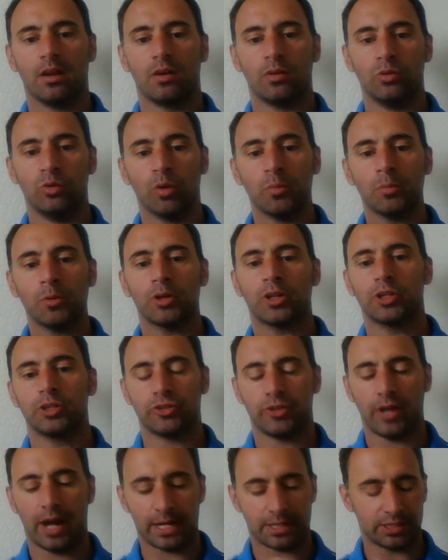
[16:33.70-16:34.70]
normal
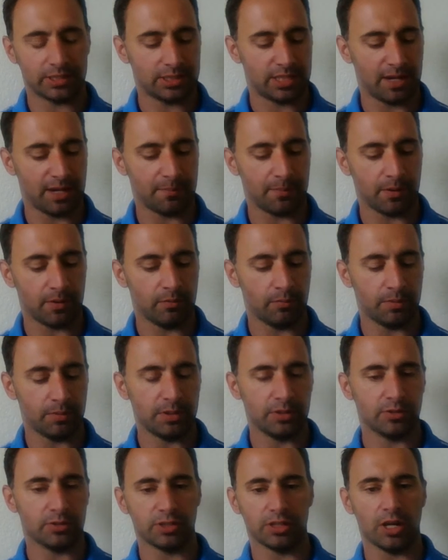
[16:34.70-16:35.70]
contraction tempo, we
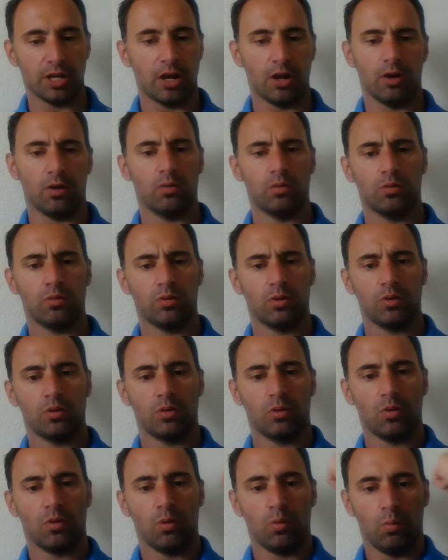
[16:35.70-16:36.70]
usually go
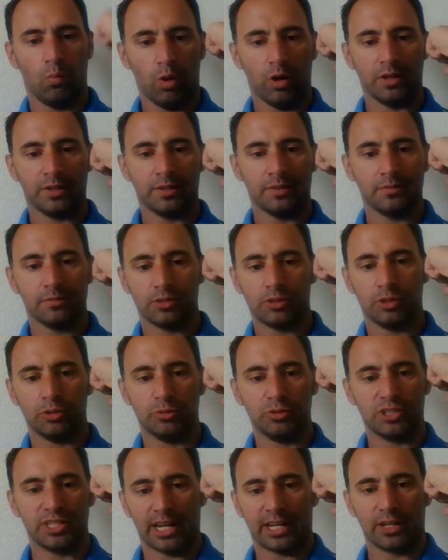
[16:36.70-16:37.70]

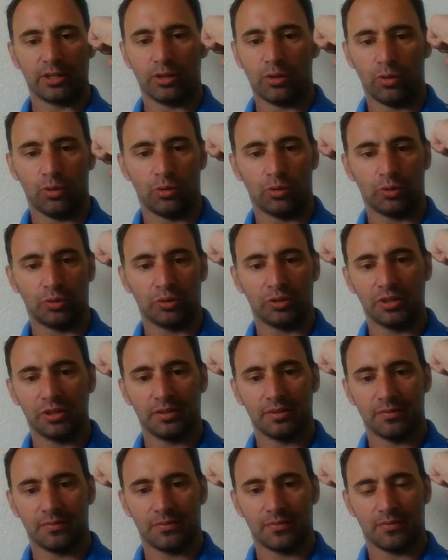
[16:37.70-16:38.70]
1-2 second hold,
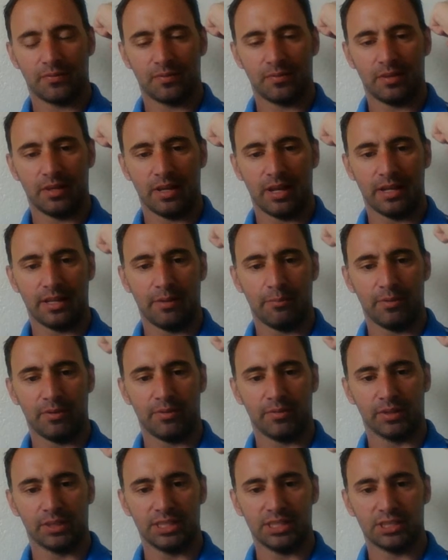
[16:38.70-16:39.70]
and then we
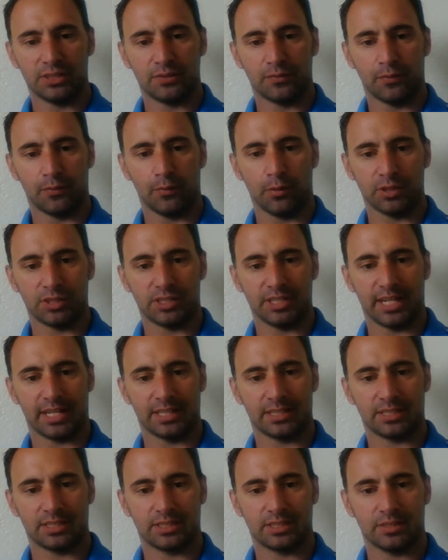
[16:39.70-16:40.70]
release for 4
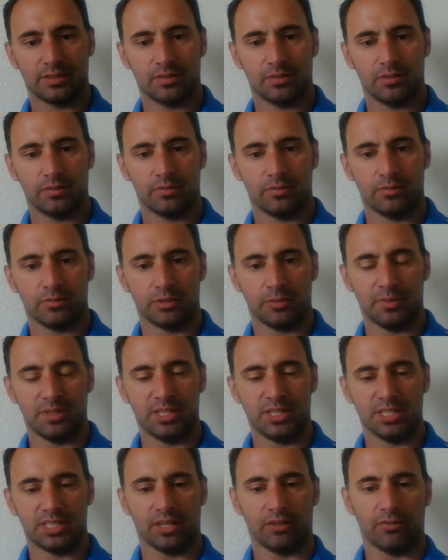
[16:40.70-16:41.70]
seconds. So we
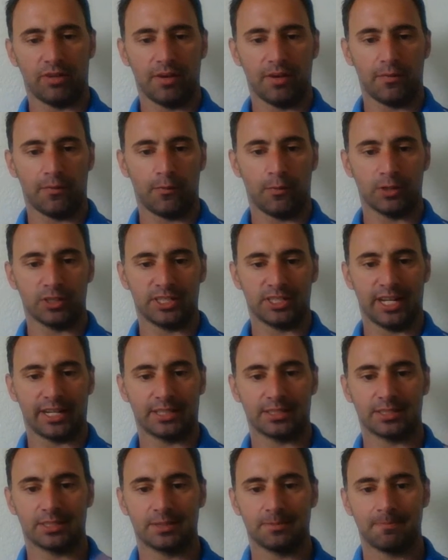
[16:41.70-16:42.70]
decelerate for 4
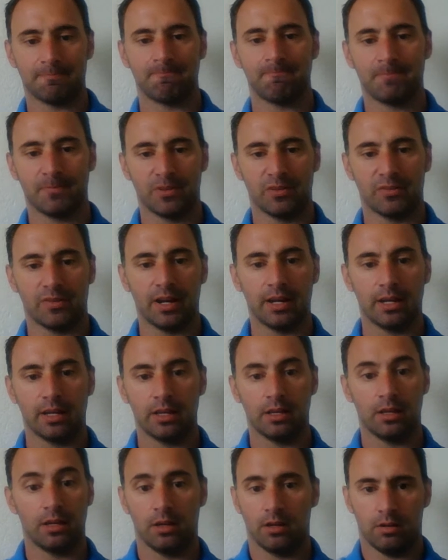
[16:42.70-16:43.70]
seconds, right?
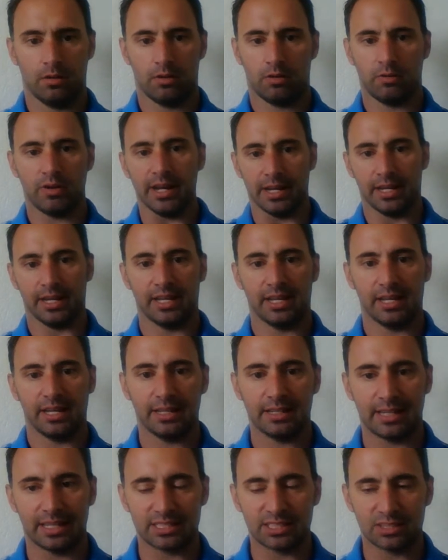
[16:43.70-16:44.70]
Great.
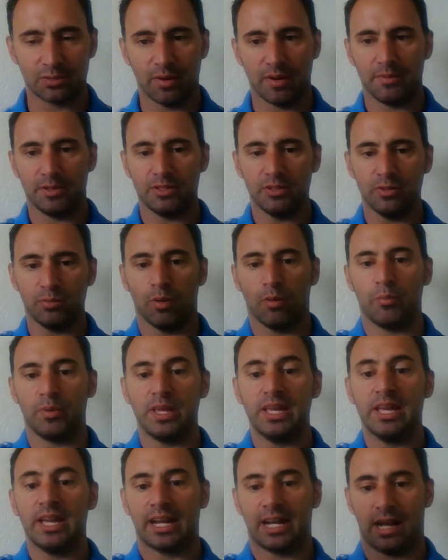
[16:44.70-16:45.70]
That's the way we do when
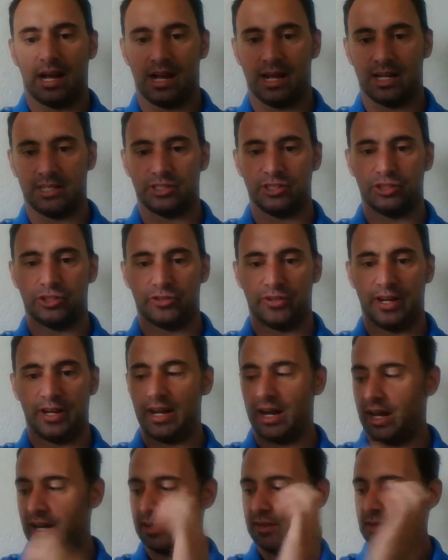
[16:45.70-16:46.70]
we
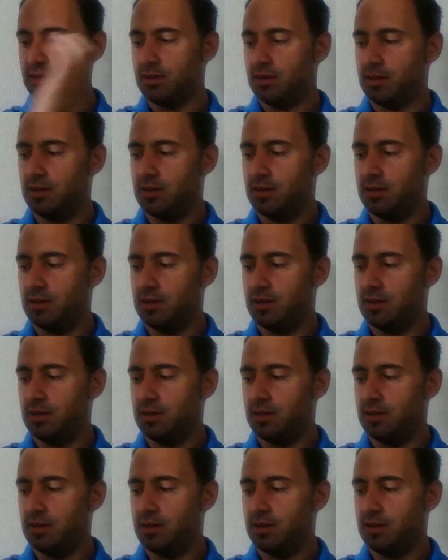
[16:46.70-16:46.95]
concentrate on